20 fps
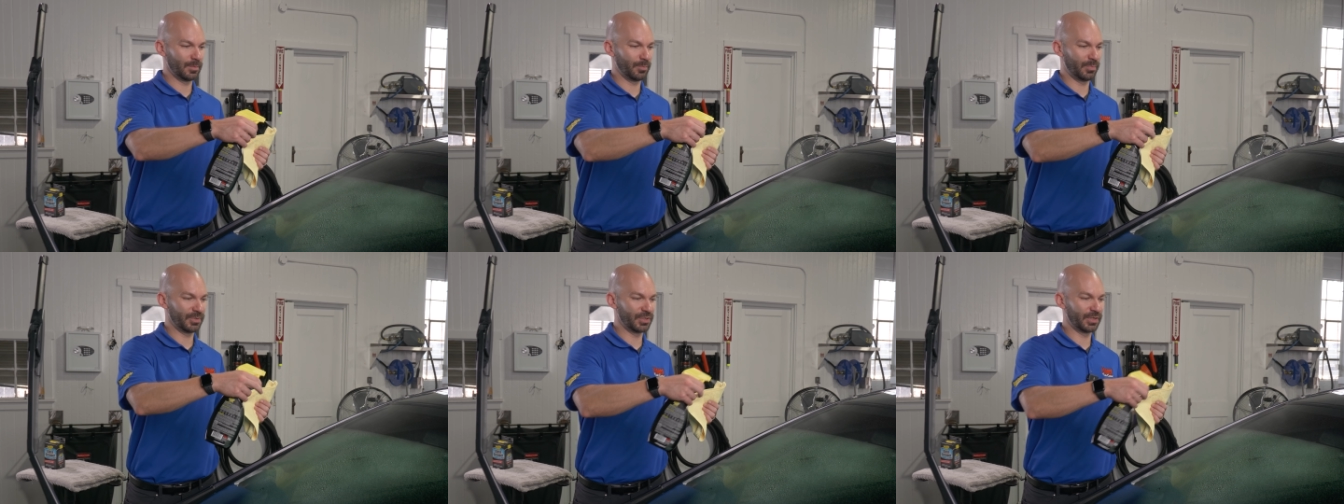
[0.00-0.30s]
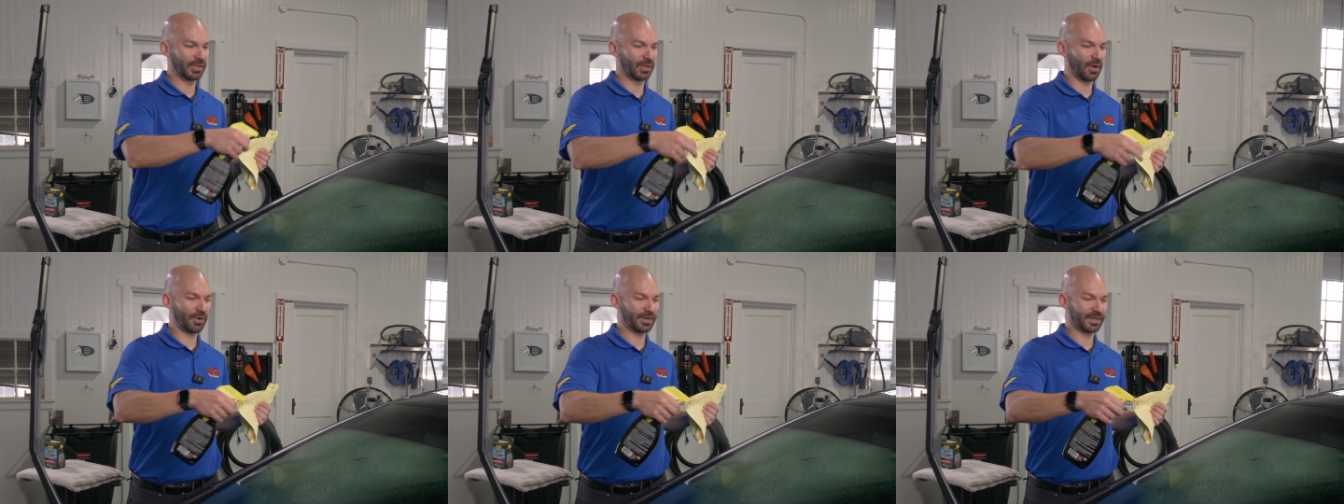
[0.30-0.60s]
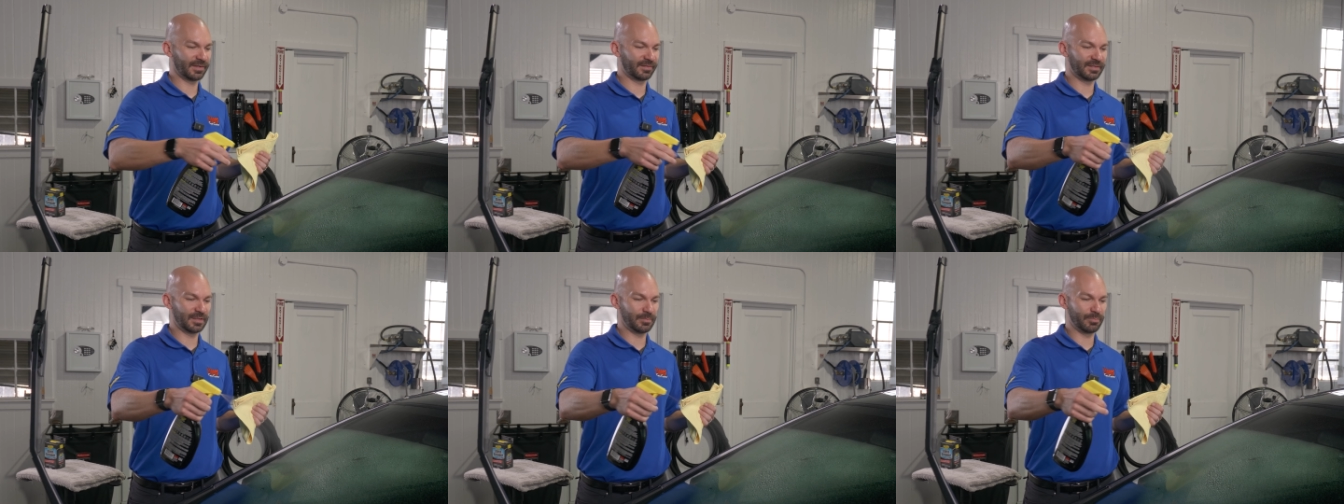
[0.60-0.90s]
But you can
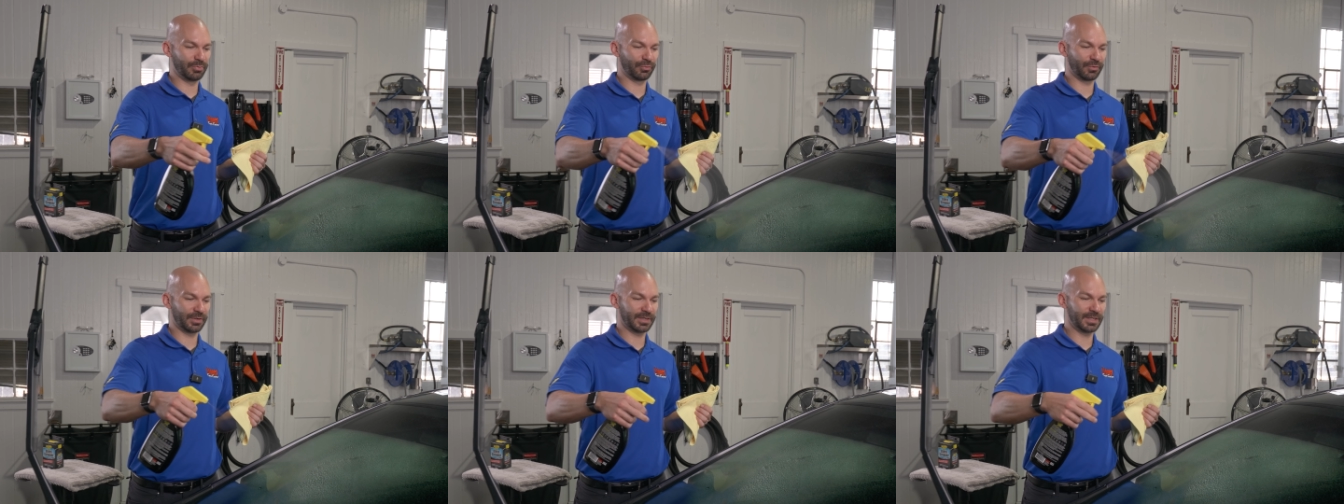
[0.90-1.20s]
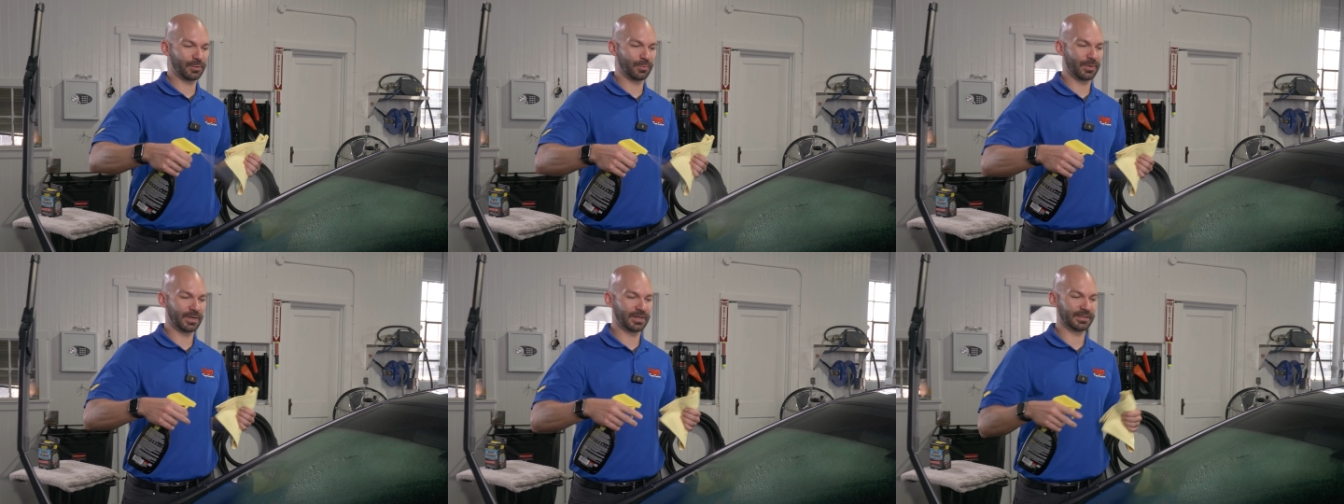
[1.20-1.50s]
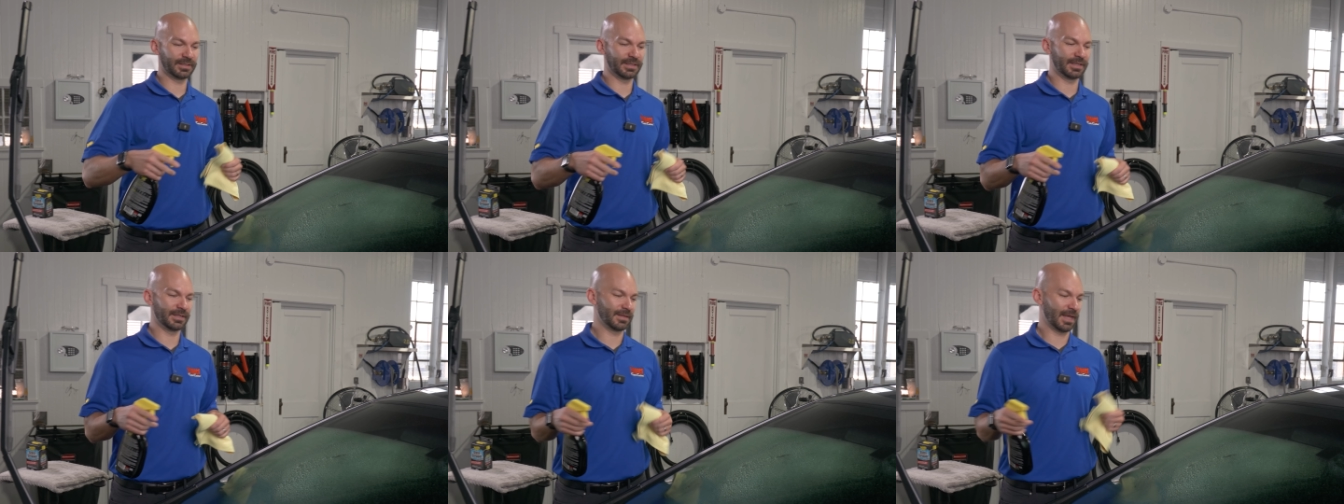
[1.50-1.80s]
already see pretty
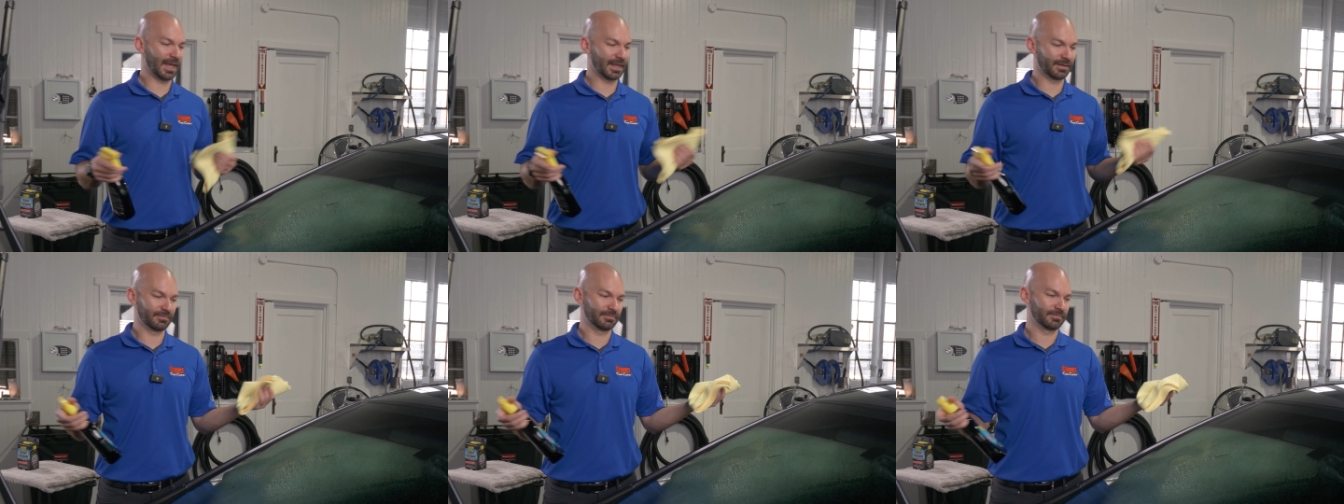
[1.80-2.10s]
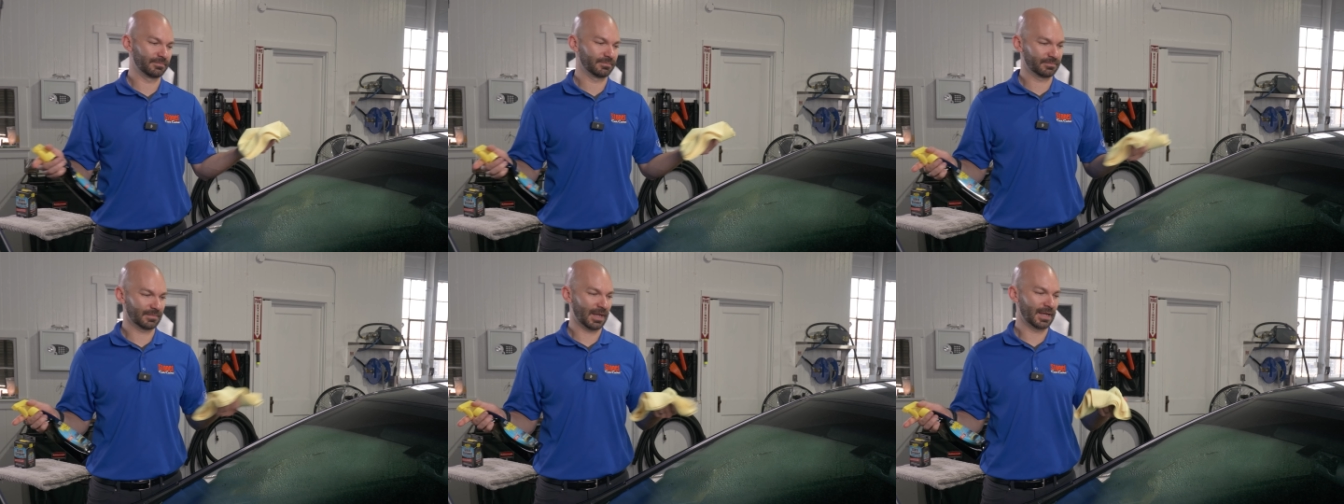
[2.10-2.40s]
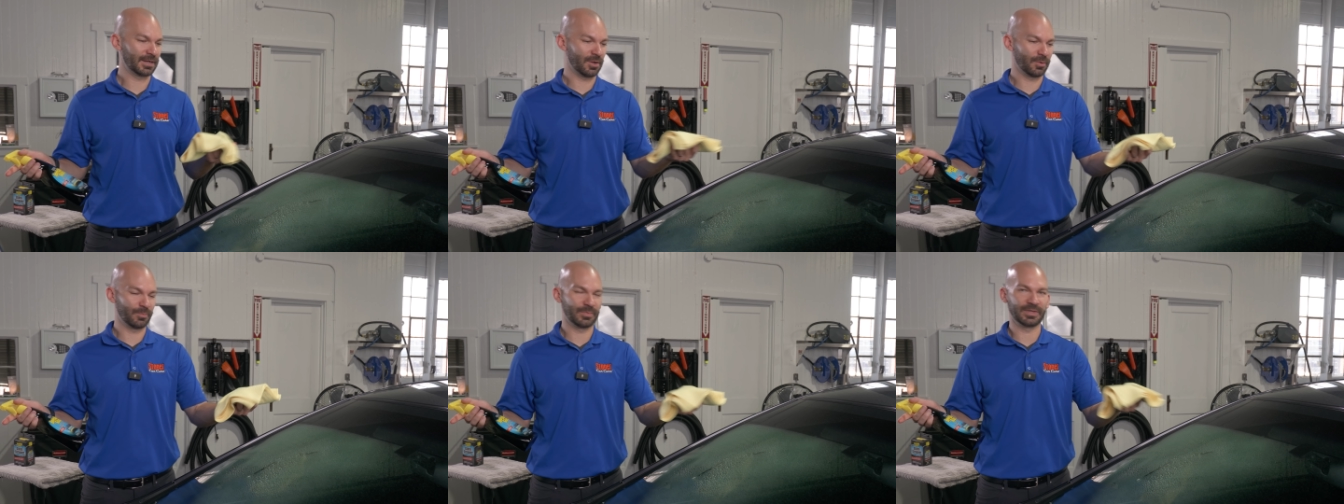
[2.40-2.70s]
quickly, and
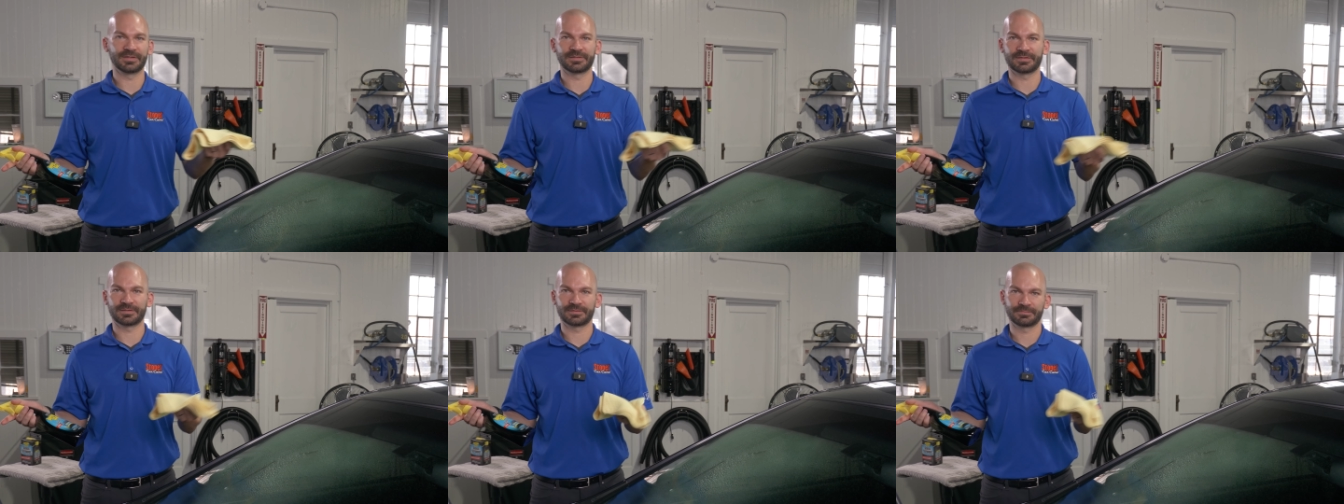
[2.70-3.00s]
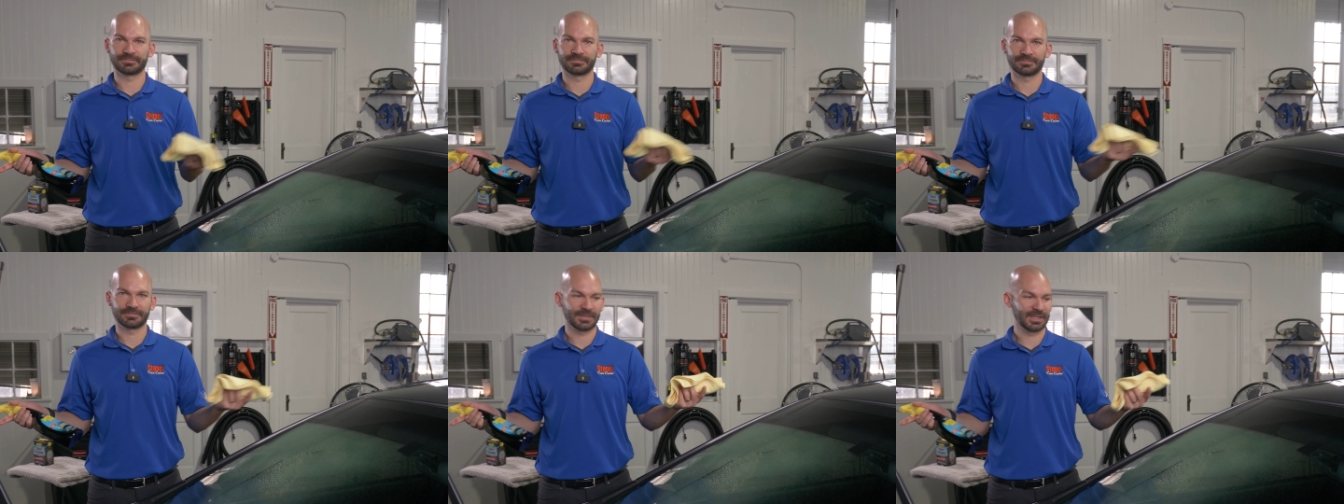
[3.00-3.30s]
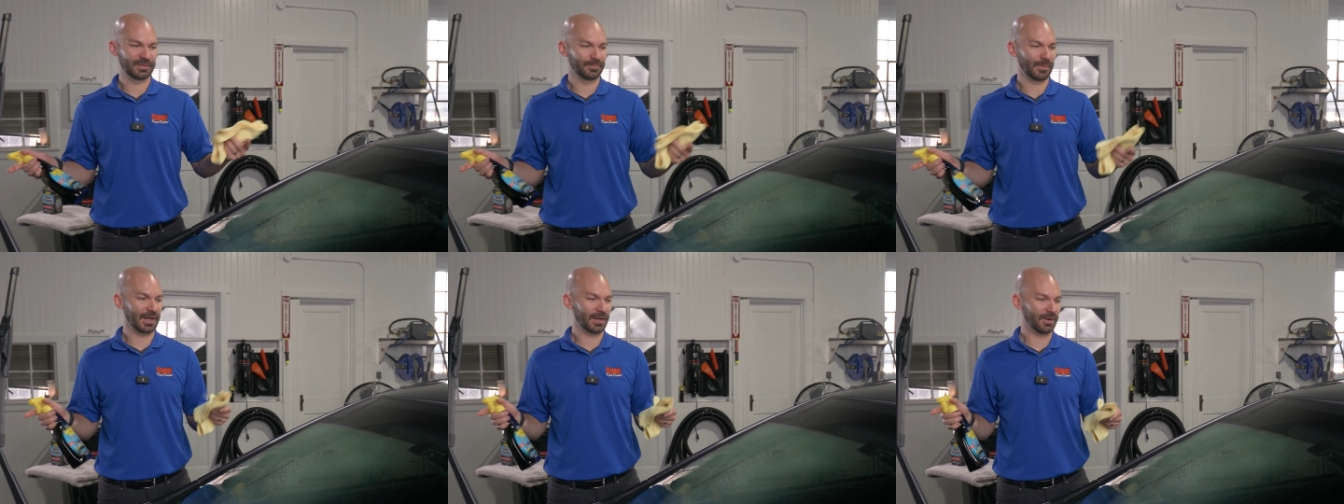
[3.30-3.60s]
I know because this
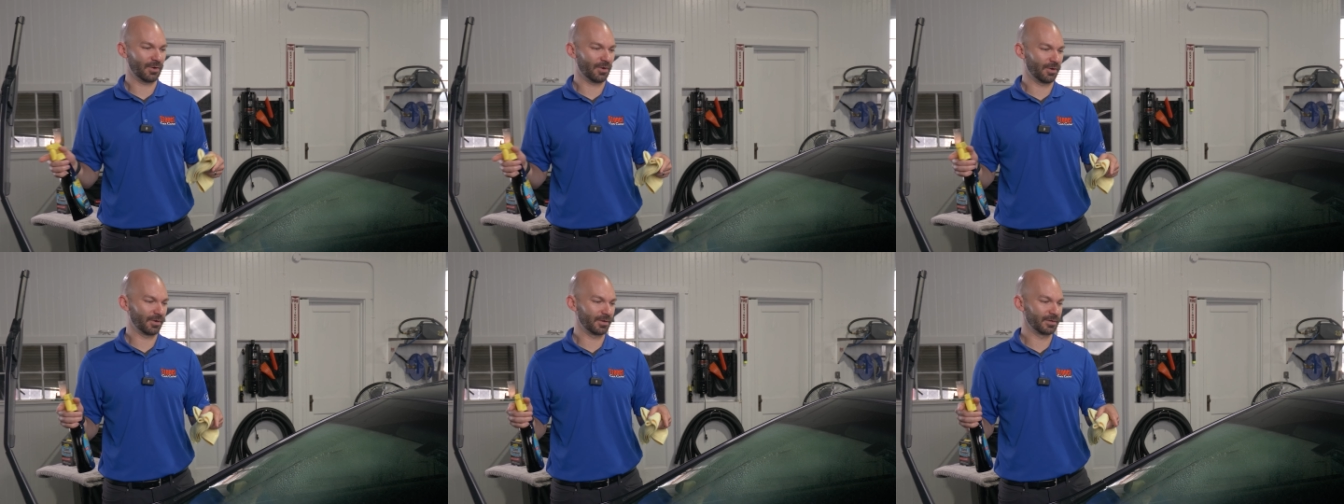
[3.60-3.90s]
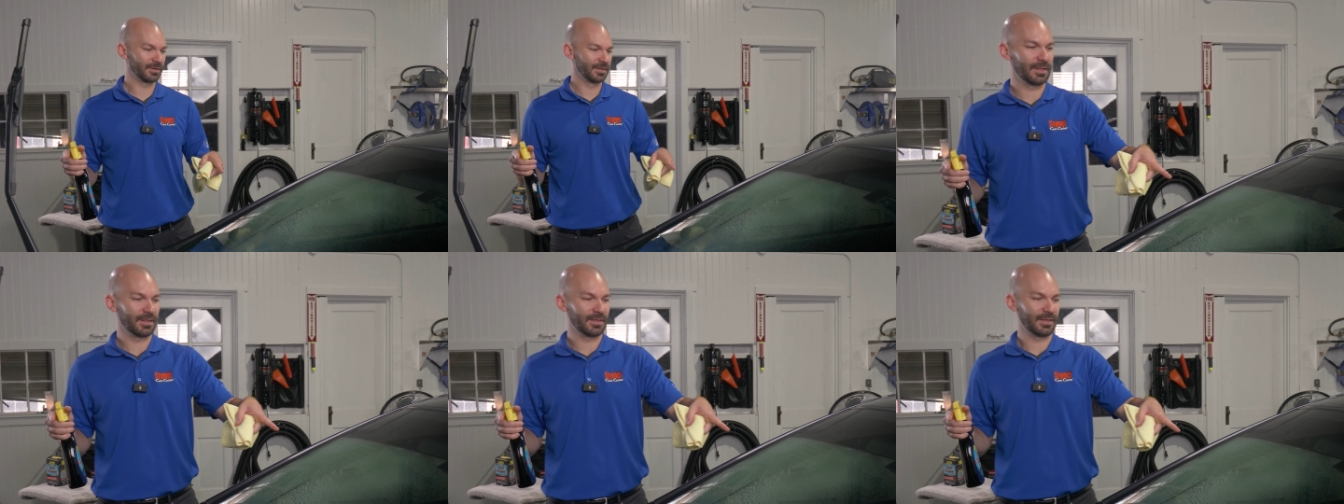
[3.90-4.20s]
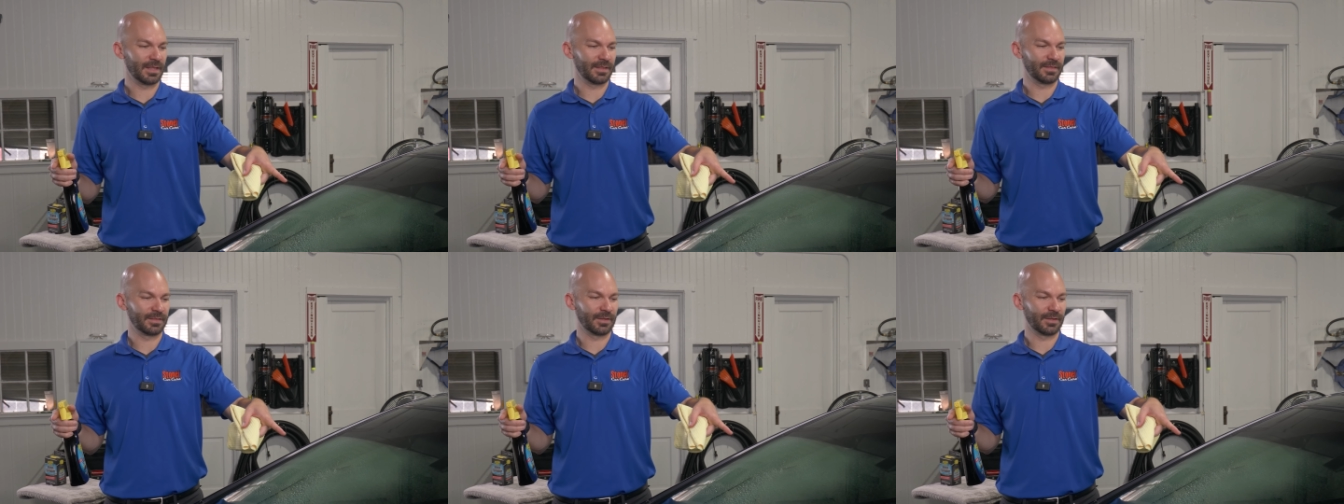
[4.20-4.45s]
is my car, that